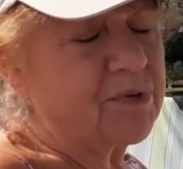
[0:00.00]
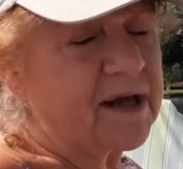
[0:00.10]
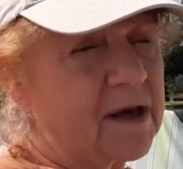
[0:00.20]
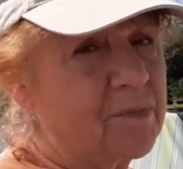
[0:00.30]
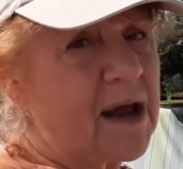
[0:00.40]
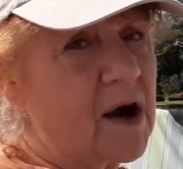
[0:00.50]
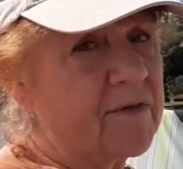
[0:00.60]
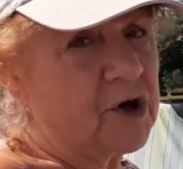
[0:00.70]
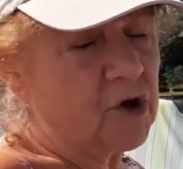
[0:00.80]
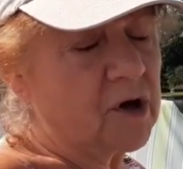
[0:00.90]
Planned
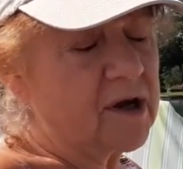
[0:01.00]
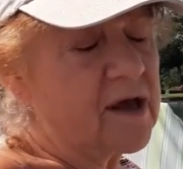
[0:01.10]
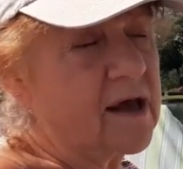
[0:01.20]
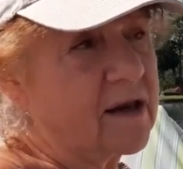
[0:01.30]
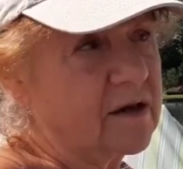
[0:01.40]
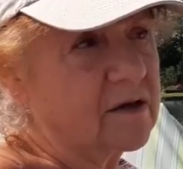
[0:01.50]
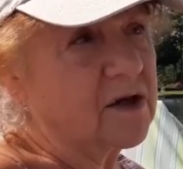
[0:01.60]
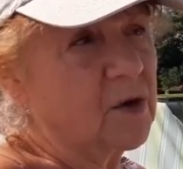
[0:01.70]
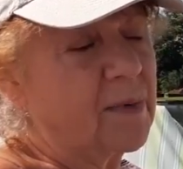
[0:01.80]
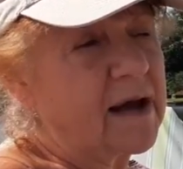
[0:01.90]
Parenthood and
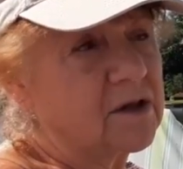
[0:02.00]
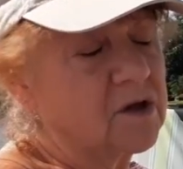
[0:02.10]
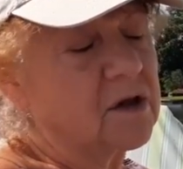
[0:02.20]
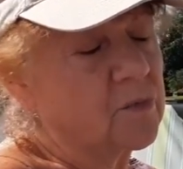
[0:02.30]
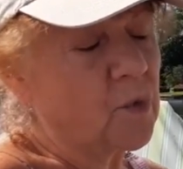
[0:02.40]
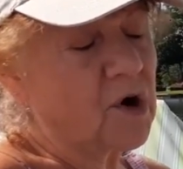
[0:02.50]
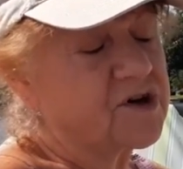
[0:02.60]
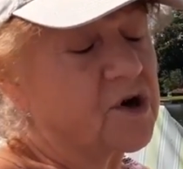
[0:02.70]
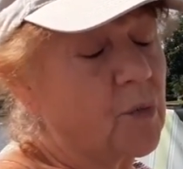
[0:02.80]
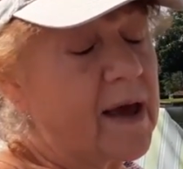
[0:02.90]
little by little
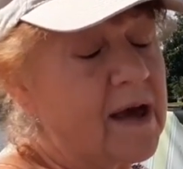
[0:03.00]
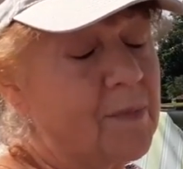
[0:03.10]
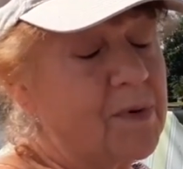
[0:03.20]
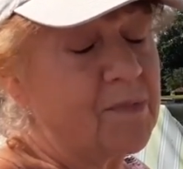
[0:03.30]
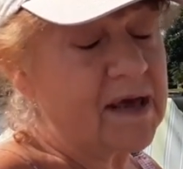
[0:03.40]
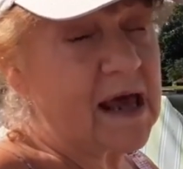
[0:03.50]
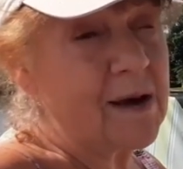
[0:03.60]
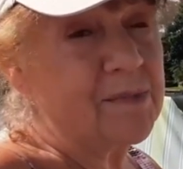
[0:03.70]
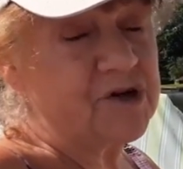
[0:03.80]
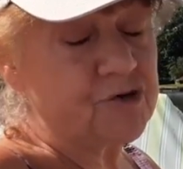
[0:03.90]
worked her way up and
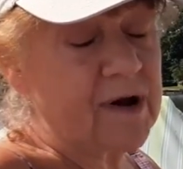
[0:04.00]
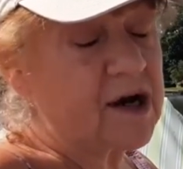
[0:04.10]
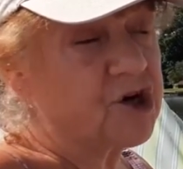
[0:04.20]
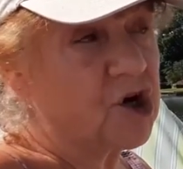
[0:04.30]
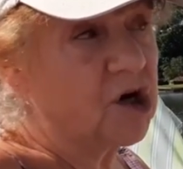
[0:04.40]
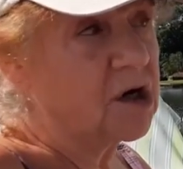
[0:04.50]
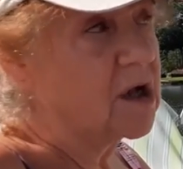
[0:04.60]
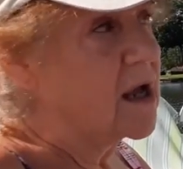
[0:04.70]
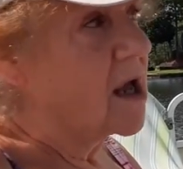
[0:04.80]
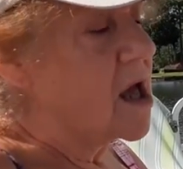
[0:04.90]
became a director.
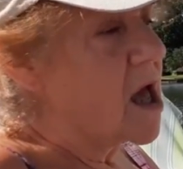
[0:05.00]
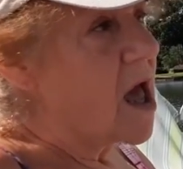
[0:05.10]
Yeah.